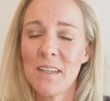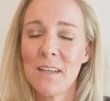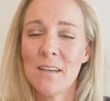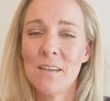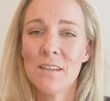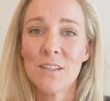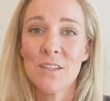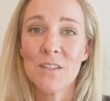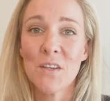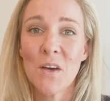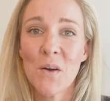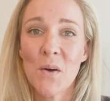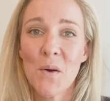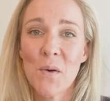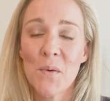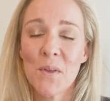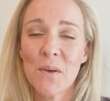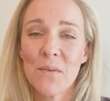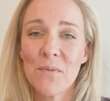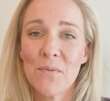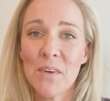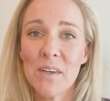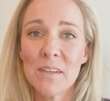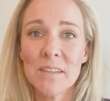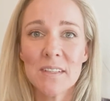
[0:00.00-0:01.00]
So the
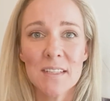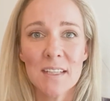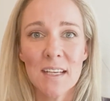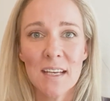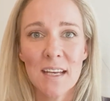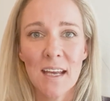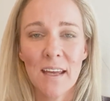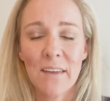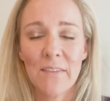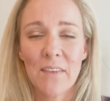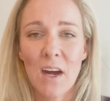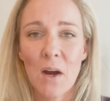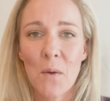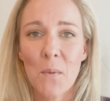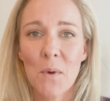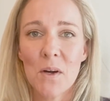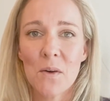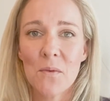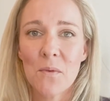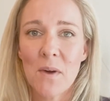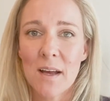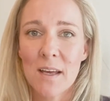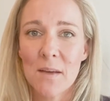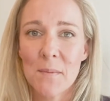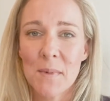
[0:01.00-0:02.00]
first thing that I want to
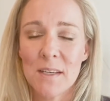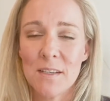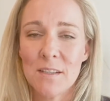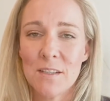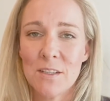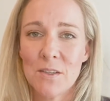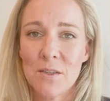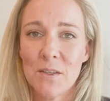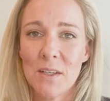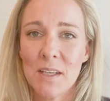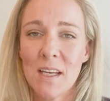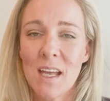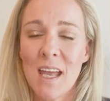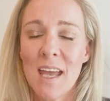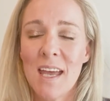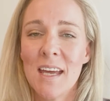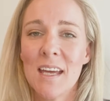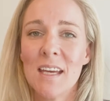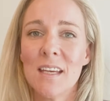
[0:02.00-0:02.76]
recommend doing